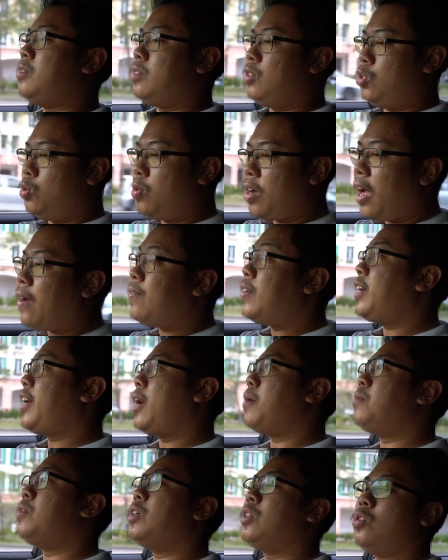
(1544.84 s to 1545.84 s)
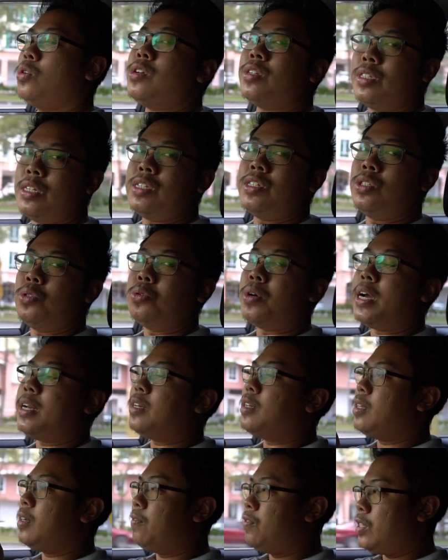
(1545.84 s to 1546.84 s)
you have the camera to assist you,
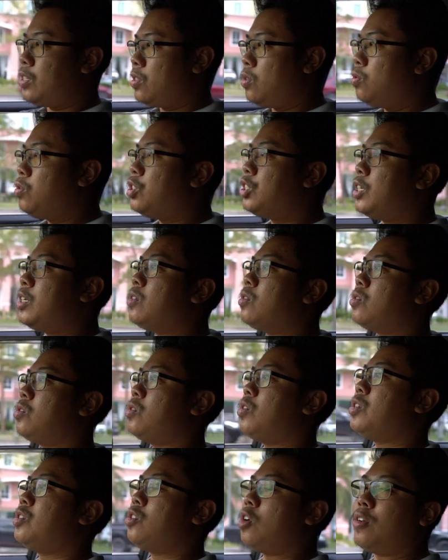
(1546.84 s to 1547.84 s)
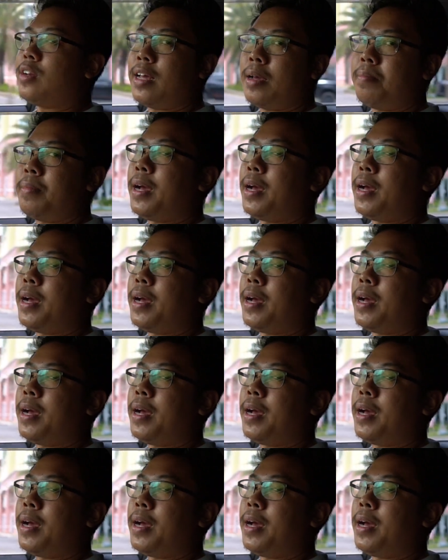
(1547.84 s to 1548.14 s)
and the resolution also is not that